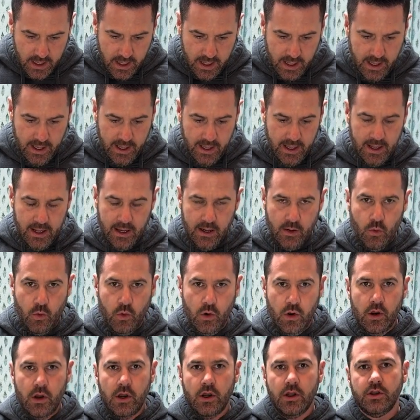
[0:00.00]
And
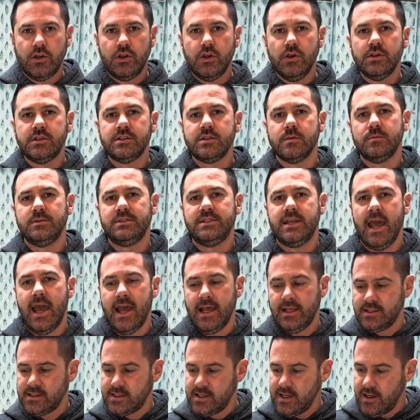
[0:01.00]
we're gonna do some
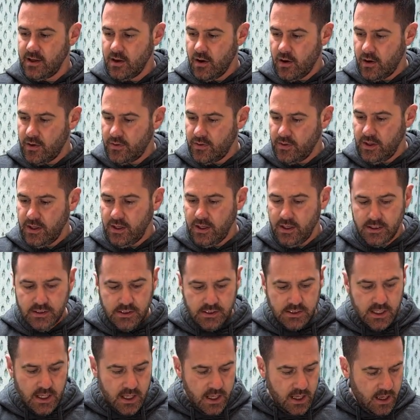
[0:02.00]
testing on
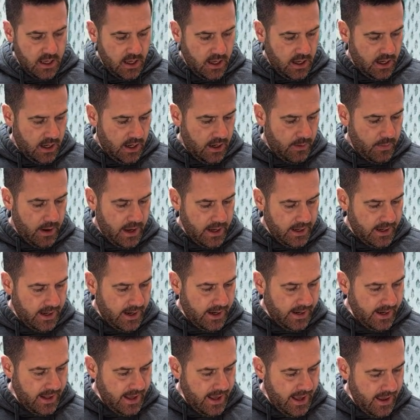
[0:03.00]
these. I
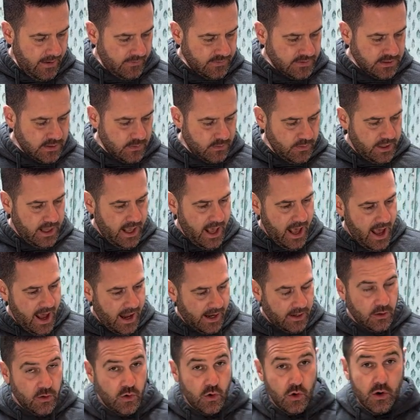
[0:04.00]
kind of have some
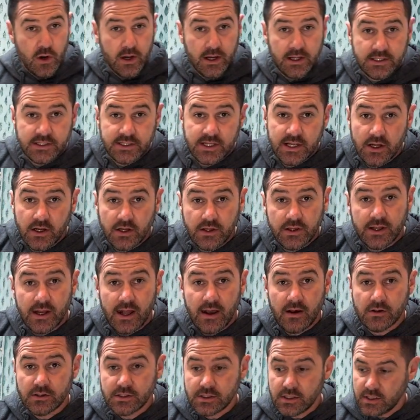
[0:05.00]
categories here that I
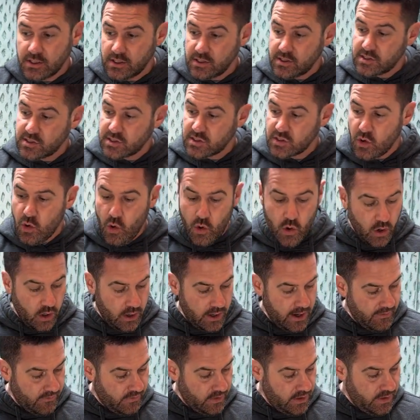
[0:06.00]
was gonna score
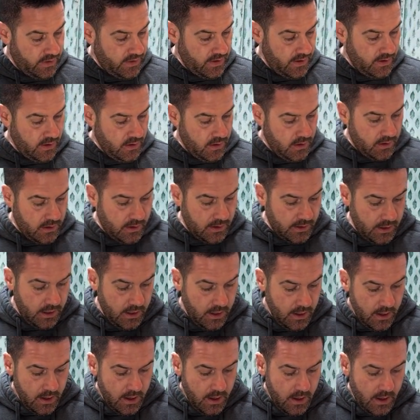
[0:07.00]
everything on.
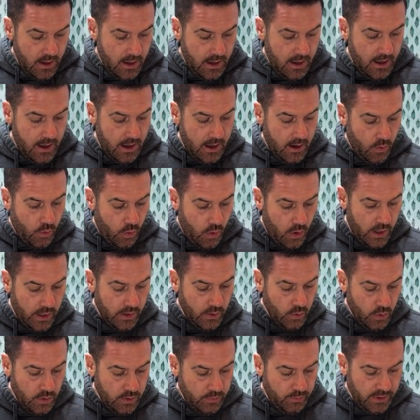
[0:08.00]

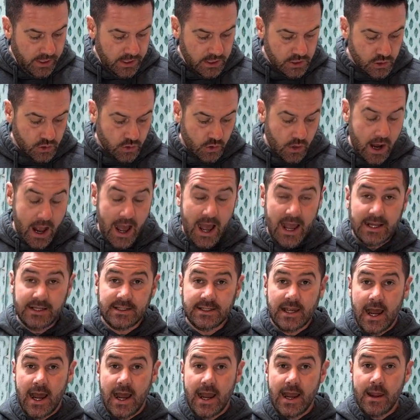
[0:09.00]
One would be dry
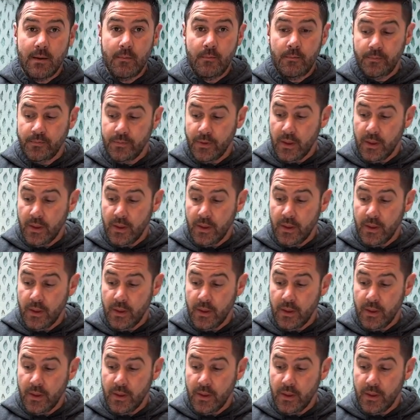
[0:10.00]
time.